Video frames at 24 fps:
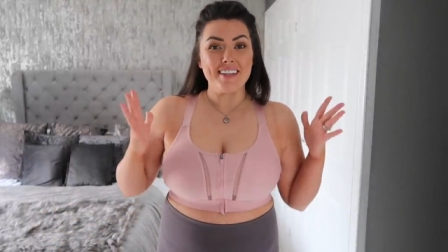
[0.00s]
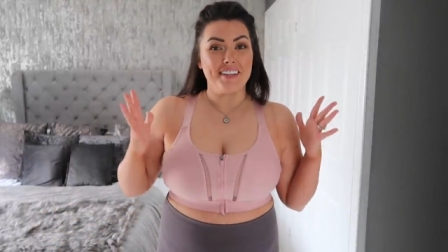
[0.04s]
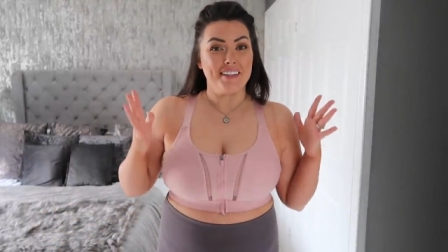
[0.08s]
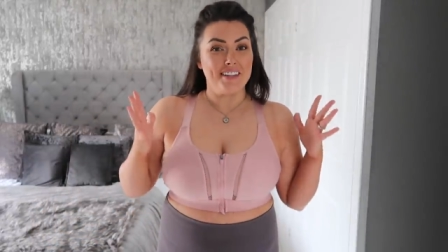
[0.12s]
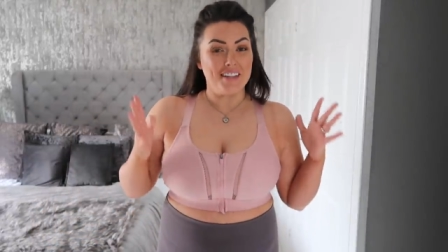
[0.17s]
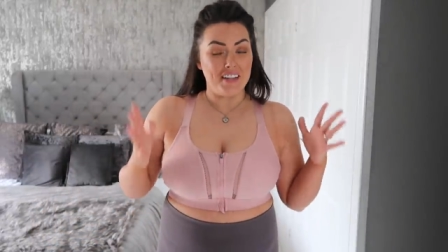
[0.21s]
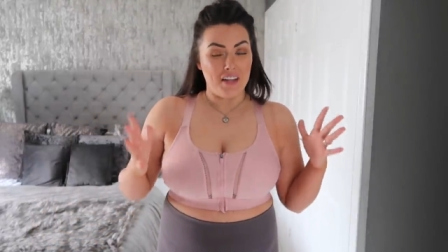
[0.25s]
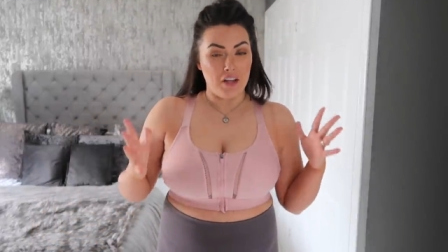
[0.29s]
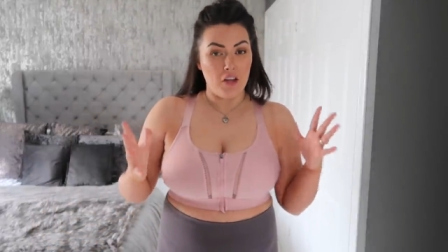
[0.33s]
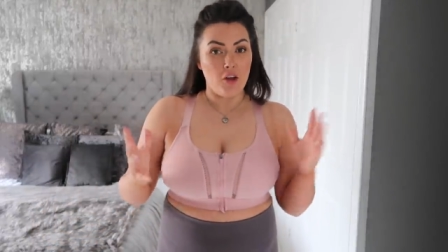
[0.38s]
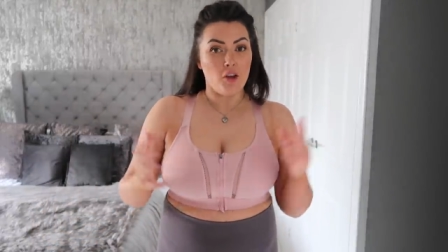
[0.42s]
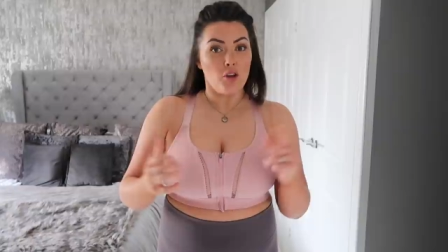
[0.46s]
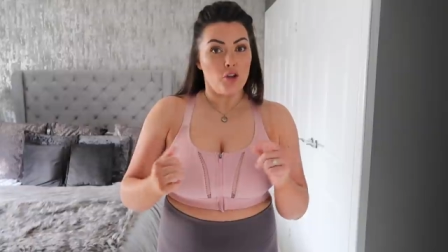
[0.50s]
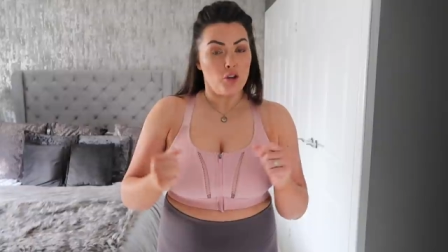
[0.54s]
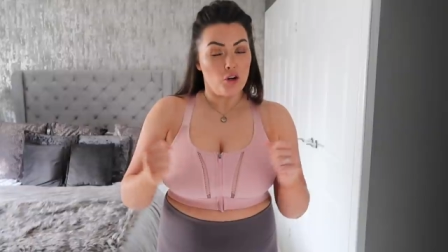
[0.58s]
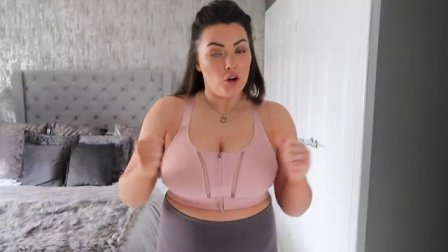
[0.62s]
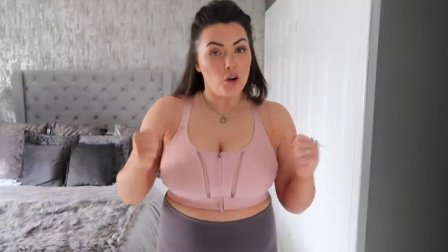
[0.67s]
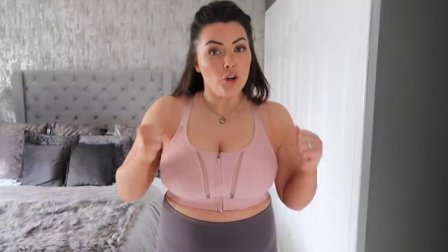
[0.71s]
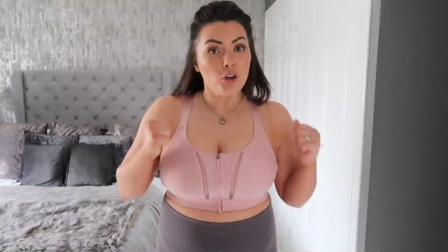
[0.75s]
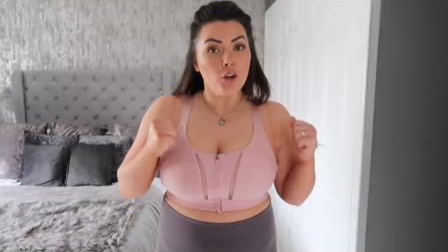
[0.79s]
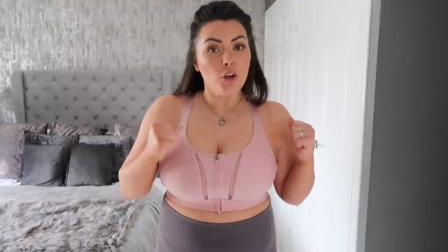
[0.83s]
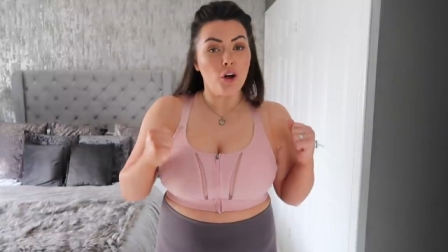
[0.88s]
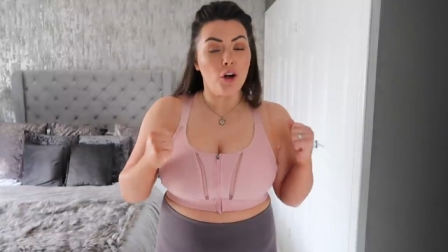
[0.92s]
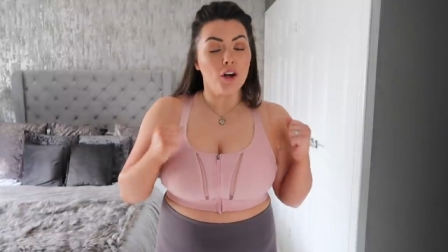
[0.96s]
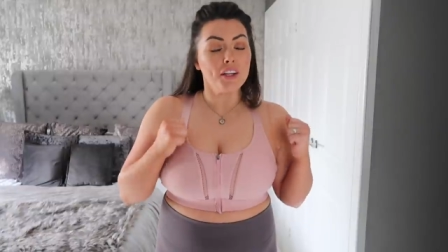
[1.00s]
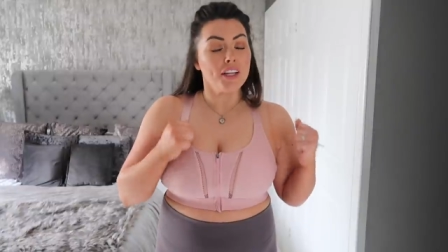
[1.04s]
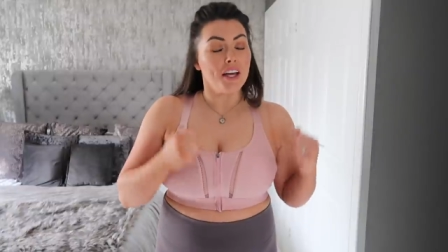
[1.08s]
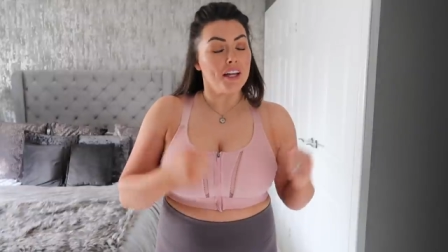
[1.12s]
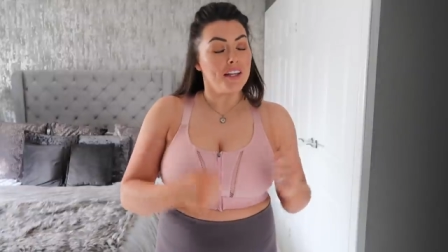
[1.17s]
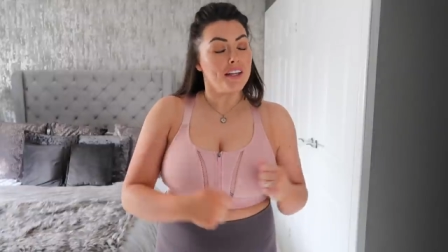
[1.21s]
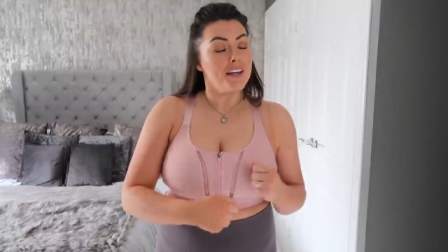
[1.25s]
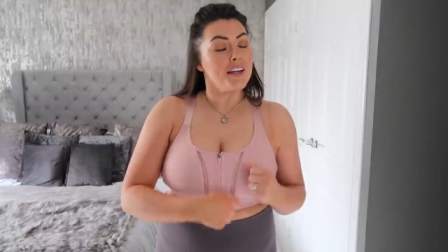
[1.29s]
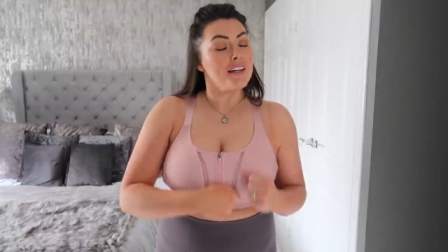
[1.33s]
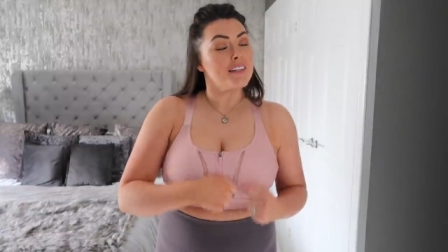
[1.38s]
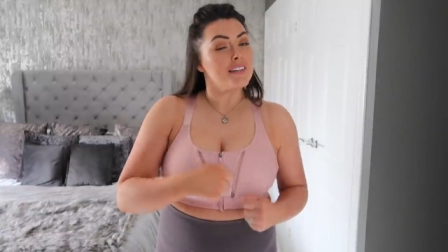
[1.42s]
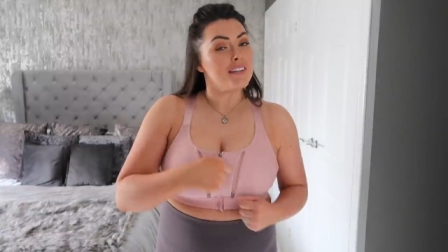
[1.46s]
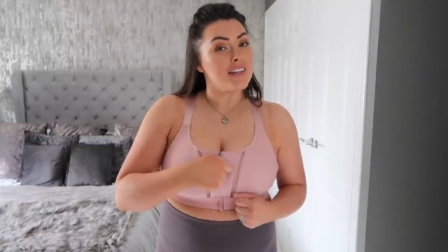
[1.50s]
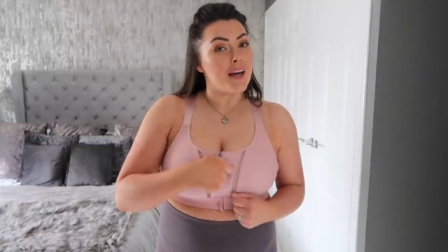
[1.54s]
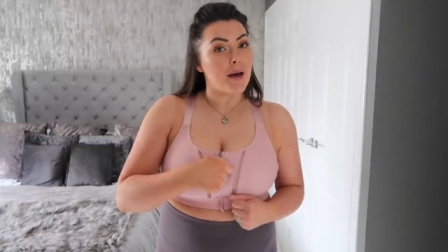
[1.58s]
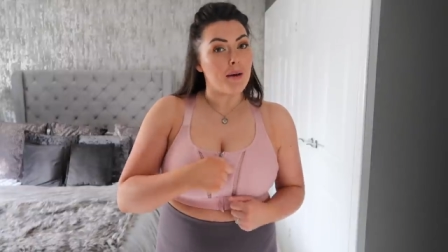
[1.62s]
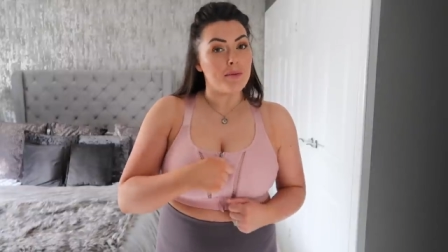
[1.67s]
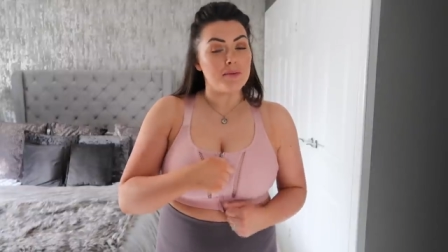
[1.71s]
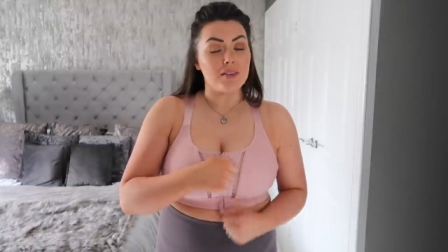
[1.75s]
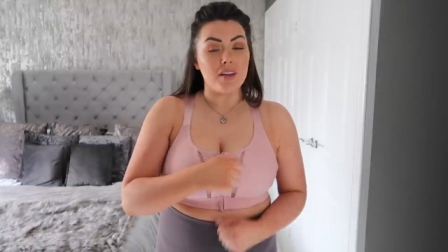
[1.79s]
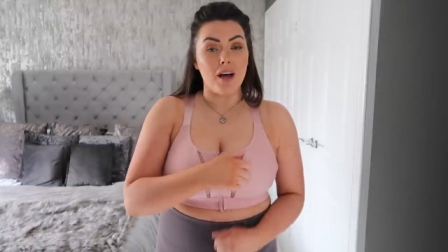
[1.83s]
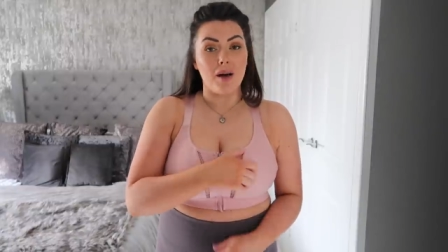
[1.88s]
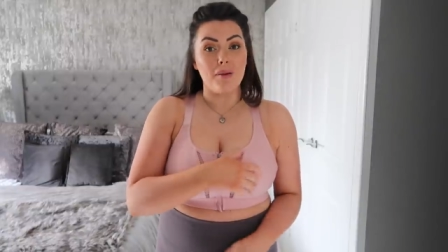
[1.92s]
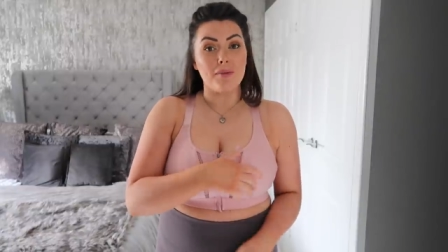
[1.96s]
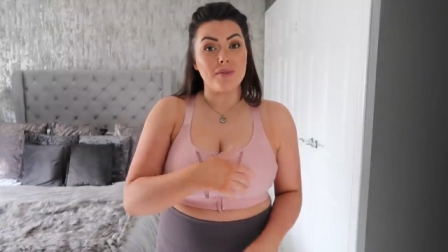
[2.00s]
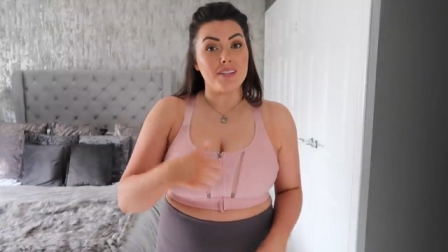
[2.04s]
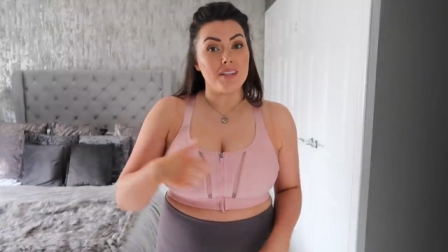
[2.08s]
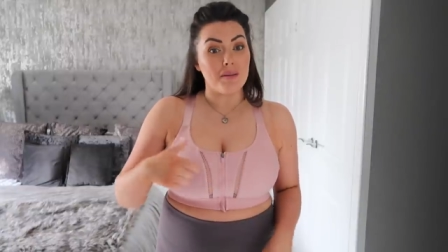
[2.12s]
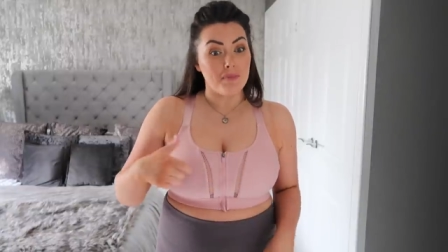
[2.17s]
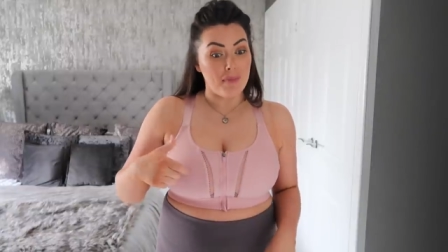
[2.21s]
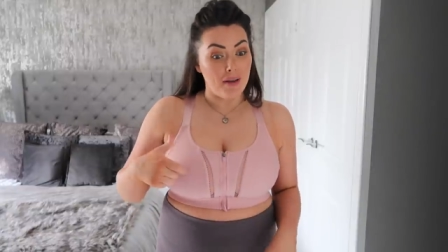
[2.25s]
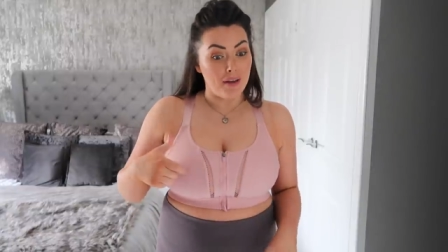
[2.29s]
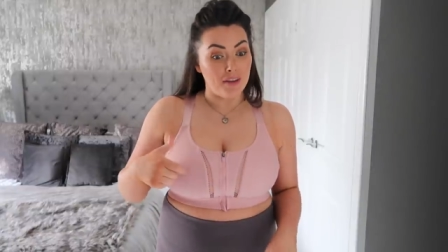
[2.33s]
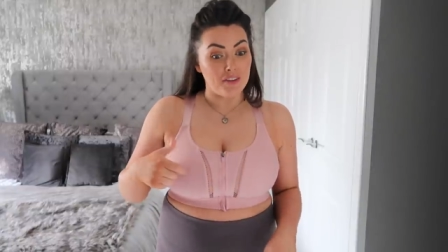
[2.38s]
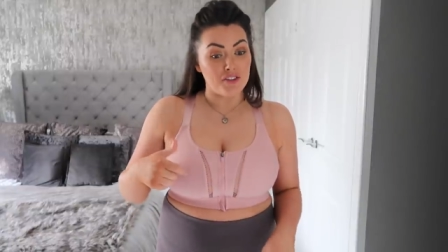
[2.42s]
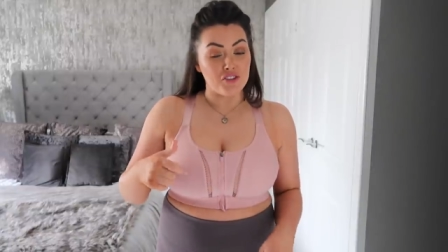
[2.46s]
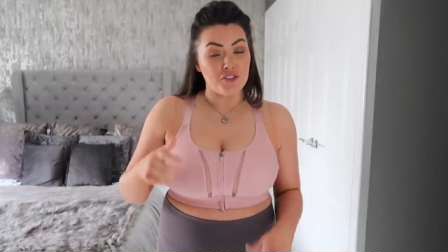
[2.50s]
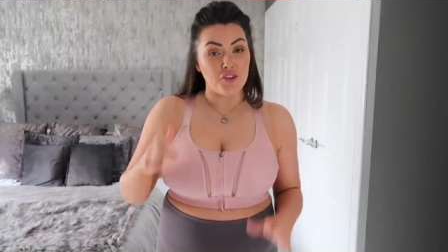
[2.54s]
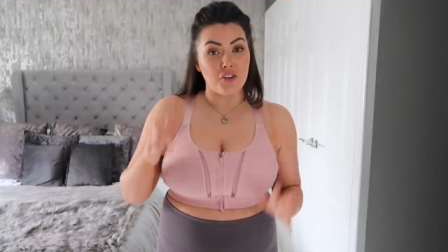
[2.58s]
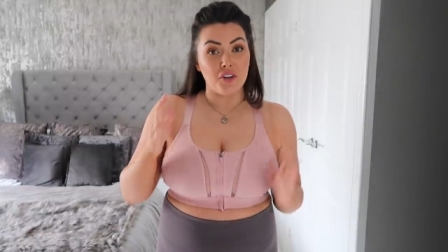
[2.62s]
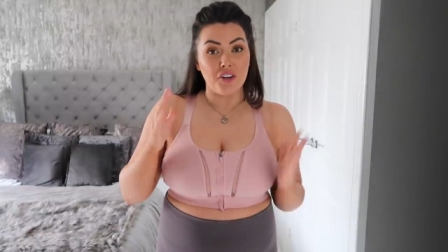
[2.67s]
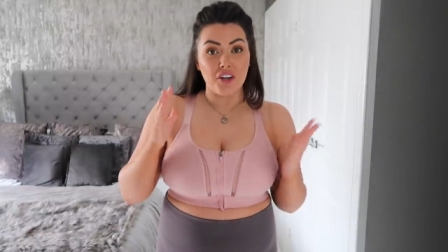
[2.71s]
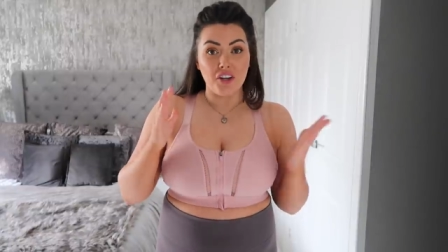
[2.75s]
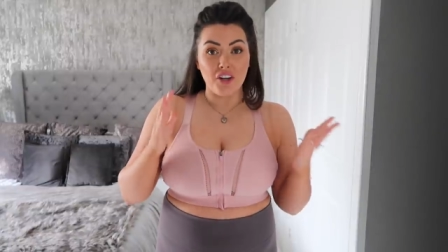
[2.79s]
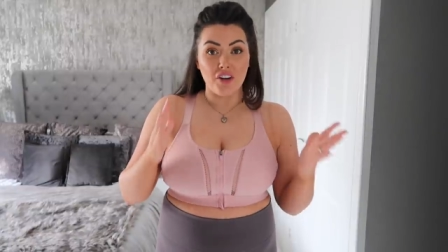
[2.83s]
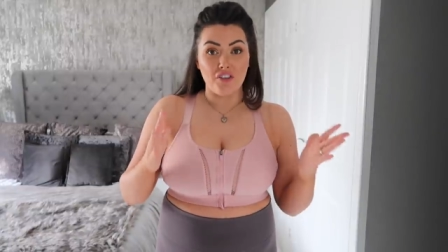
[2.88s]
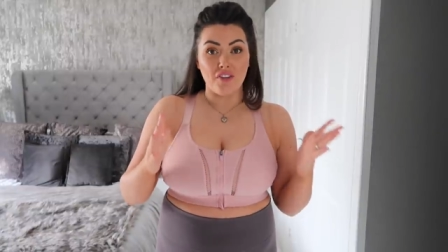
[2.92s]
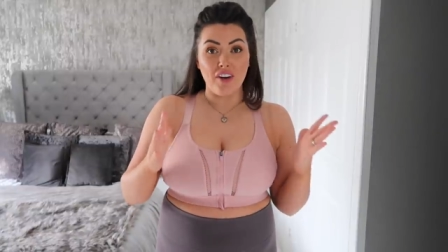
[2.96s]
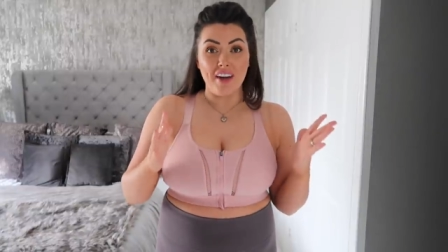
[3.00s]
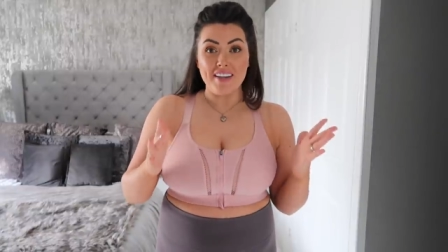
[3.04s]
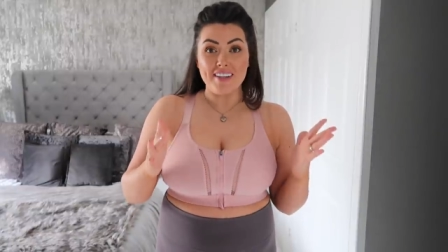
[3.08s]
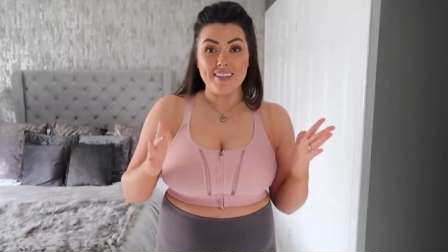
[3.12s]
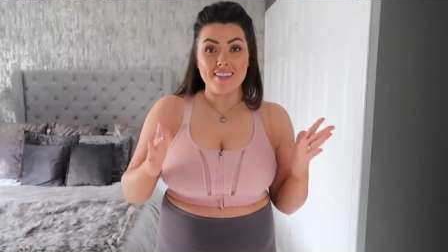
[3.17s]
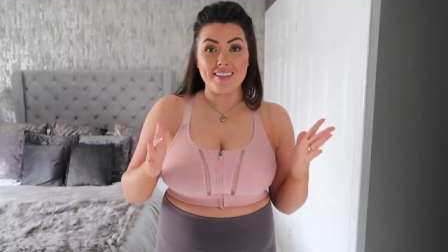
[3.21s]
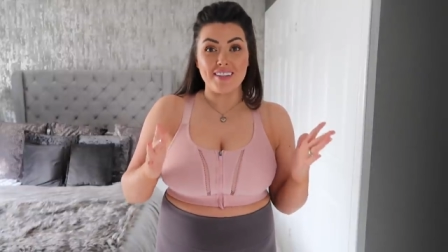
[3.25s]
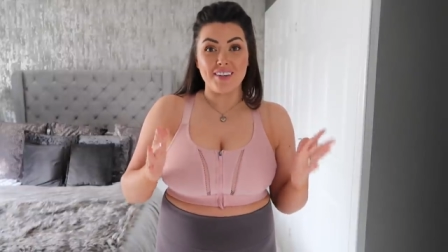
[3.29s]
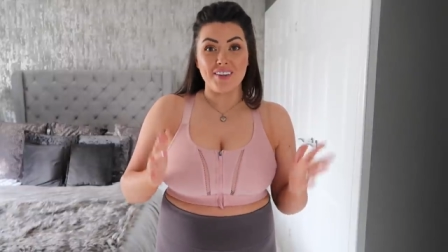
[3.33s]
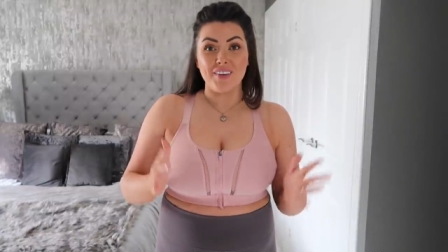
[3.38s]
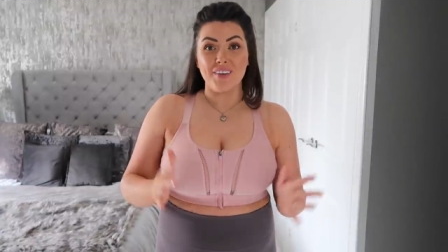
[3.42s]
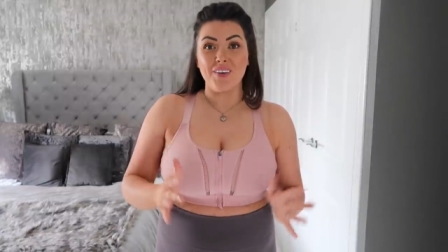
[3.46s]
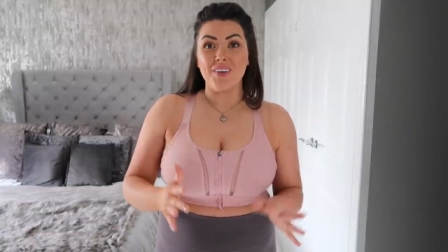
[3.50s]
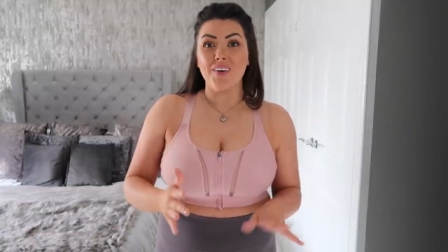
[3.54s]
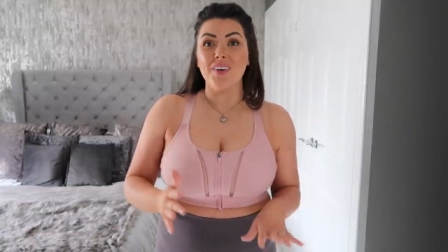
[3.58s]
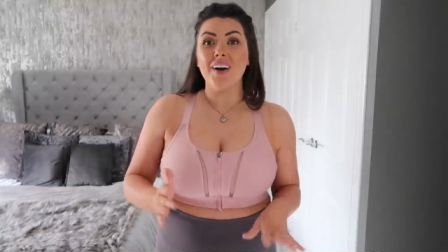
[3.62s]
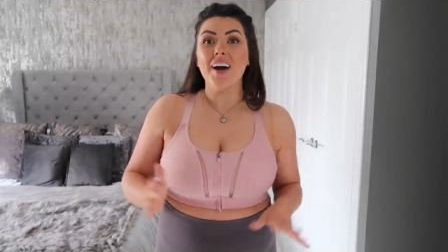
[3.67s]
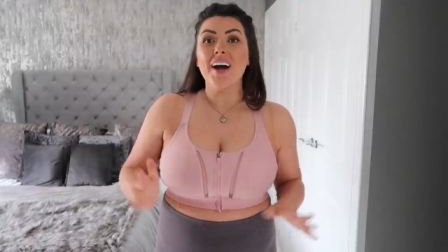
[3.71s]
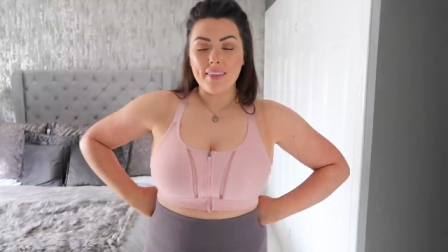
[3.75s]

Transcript: It's like you're locked in and zipped up, seatbelts on, and you're ready to go.